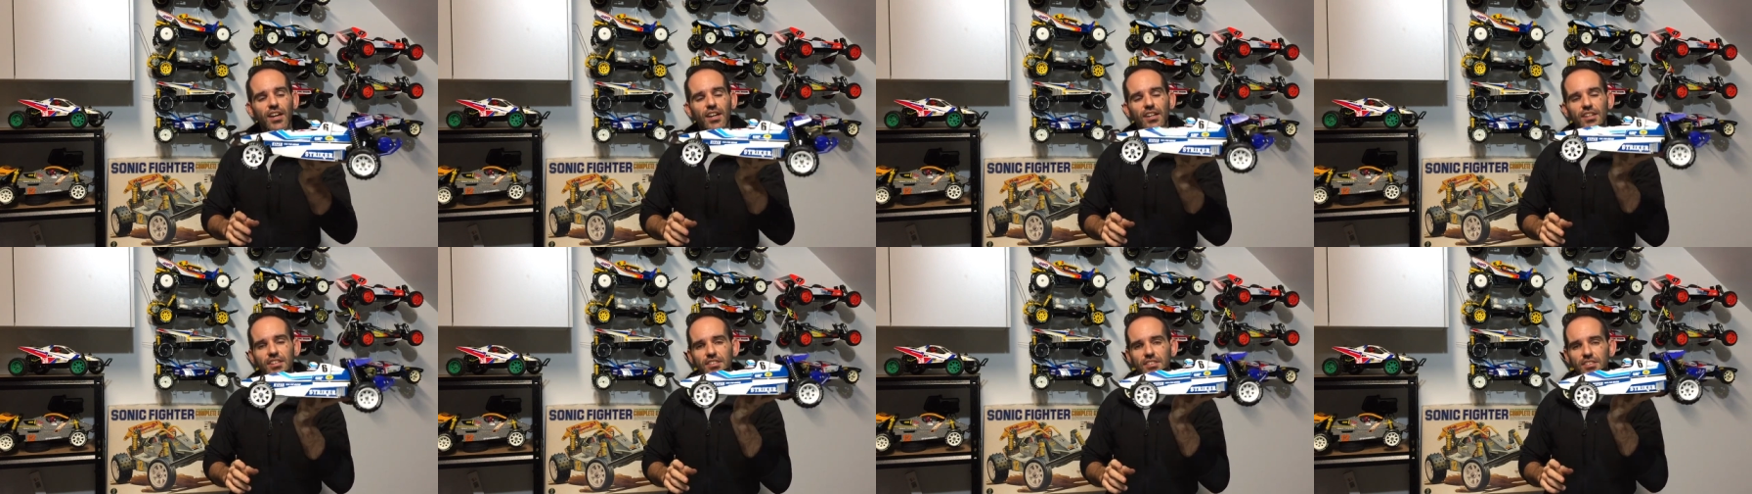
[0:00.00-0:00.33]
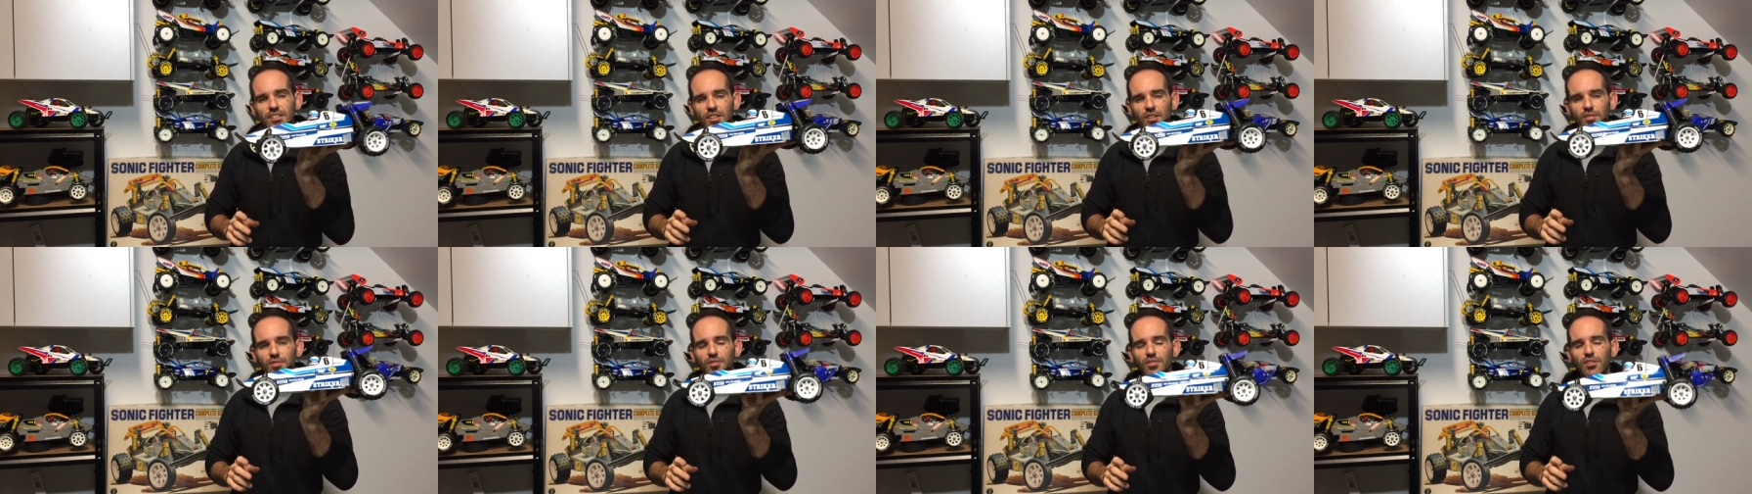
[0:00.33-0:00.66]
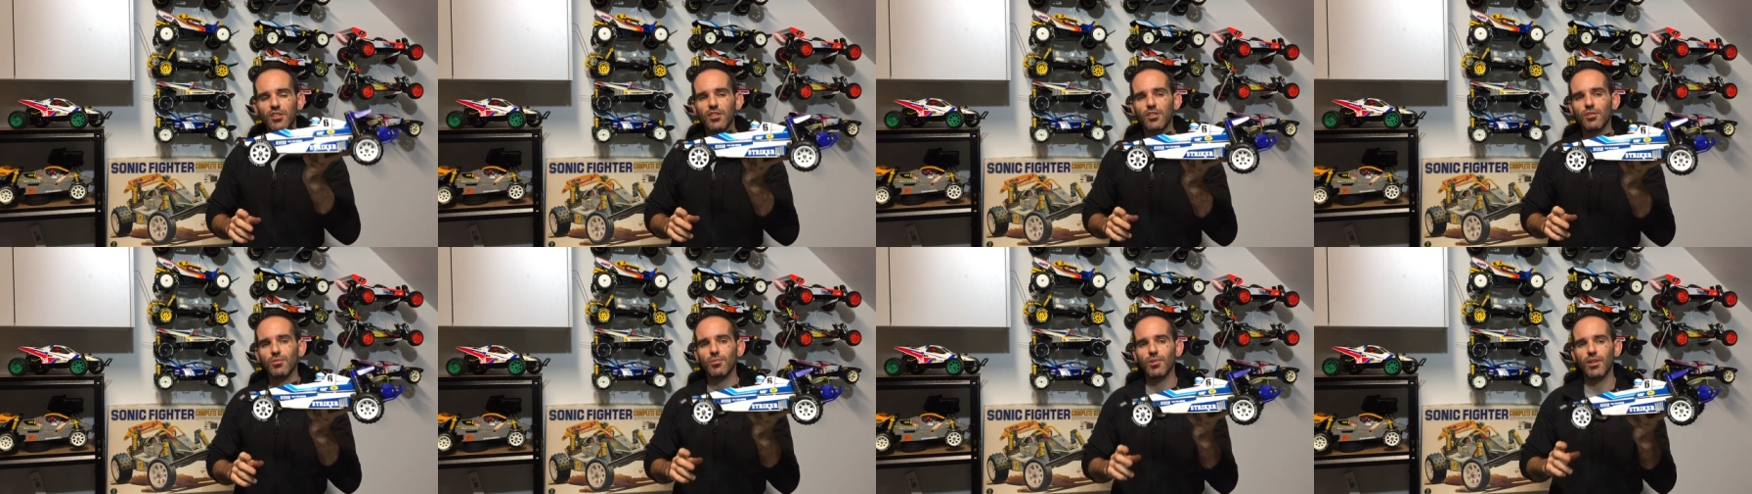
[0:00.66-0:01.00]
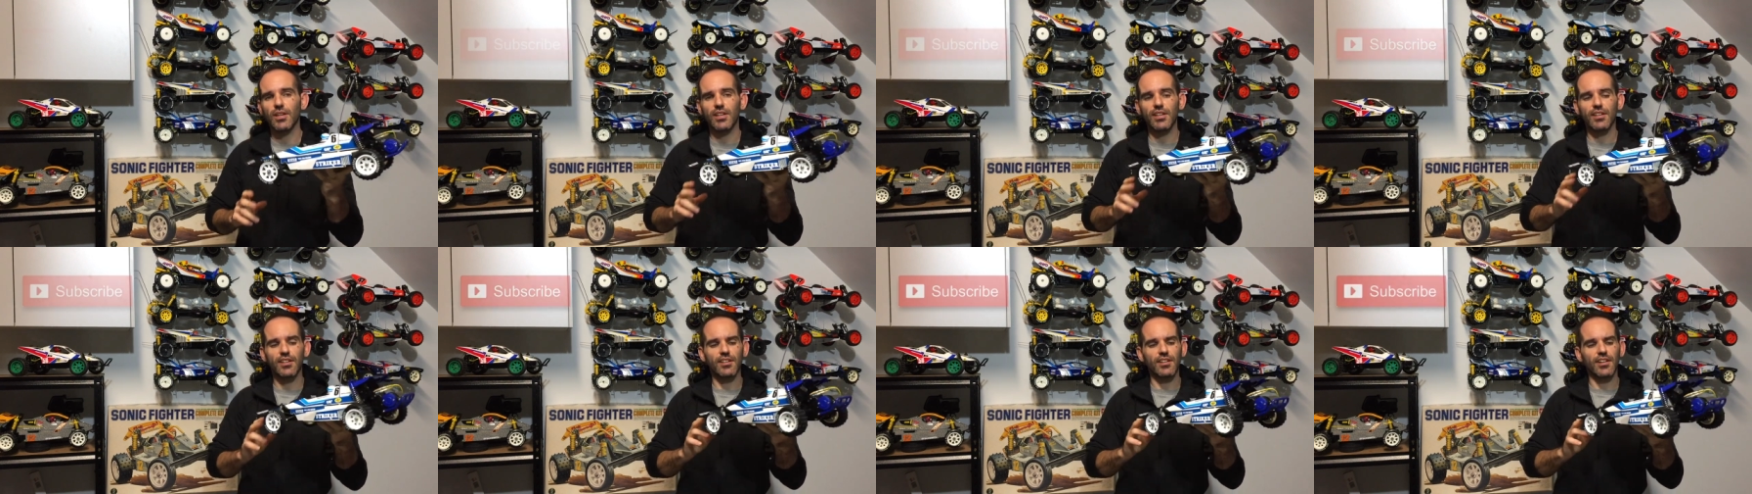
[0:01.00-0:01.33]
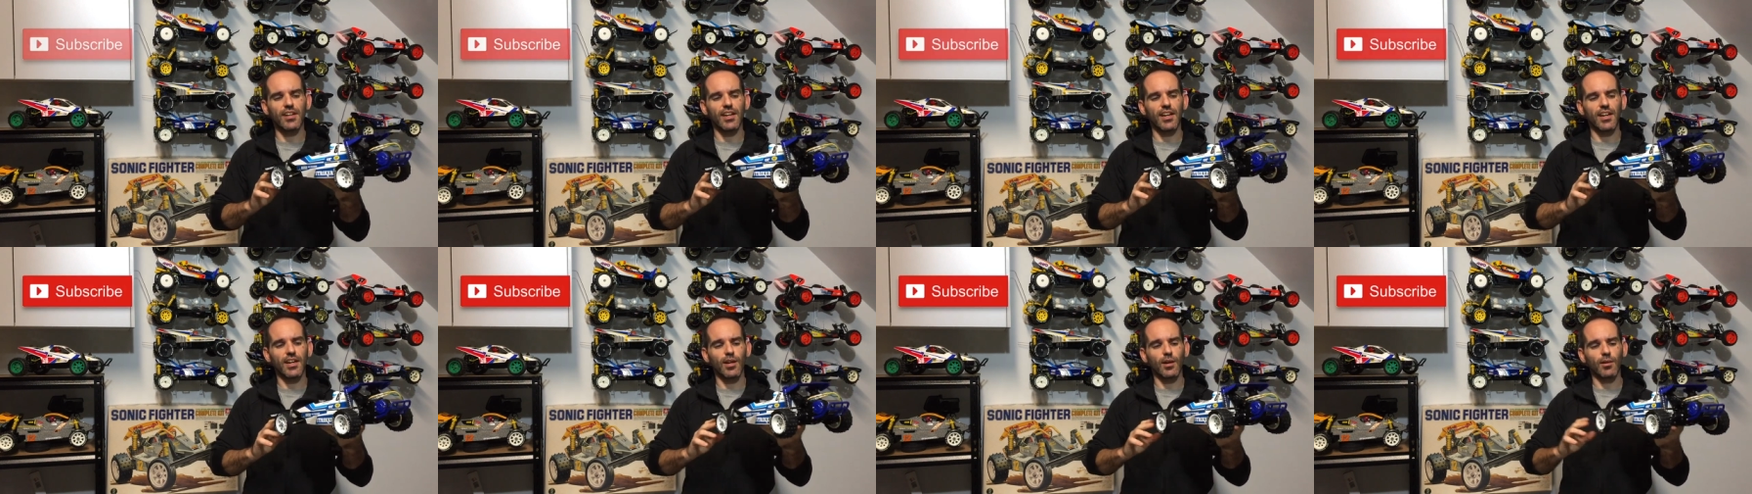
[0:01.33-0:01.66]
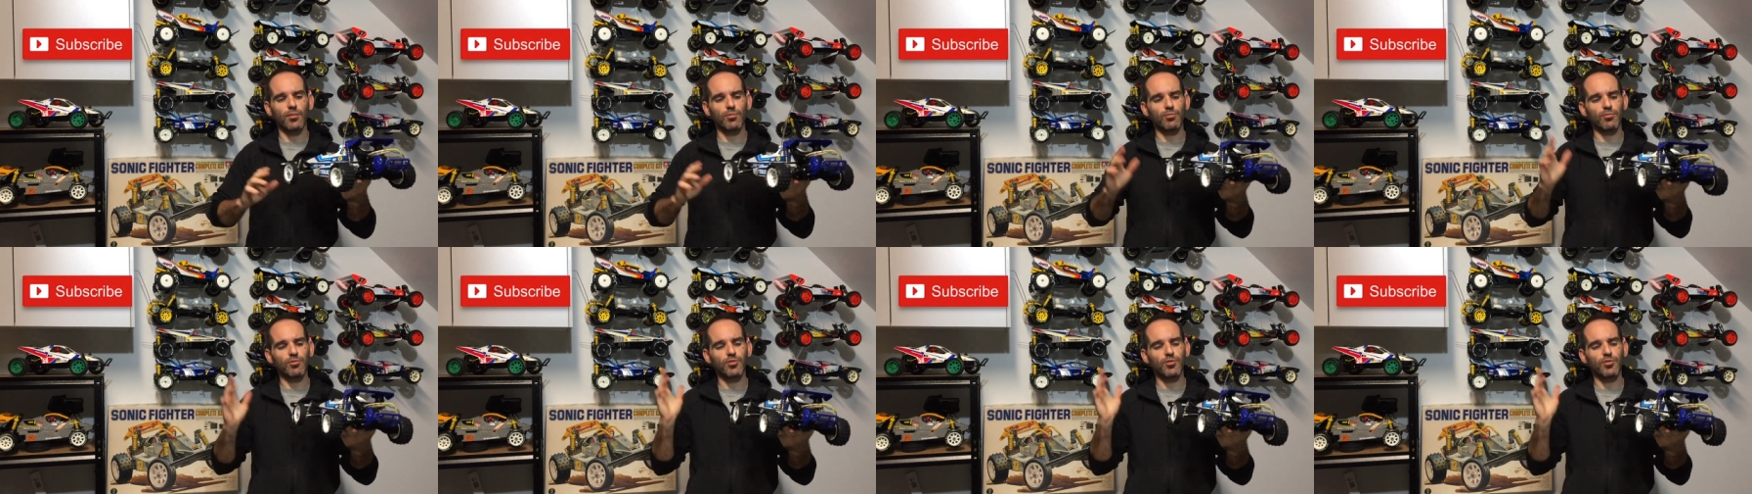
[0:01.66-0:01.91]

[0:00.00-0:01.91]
and it's definitely one um,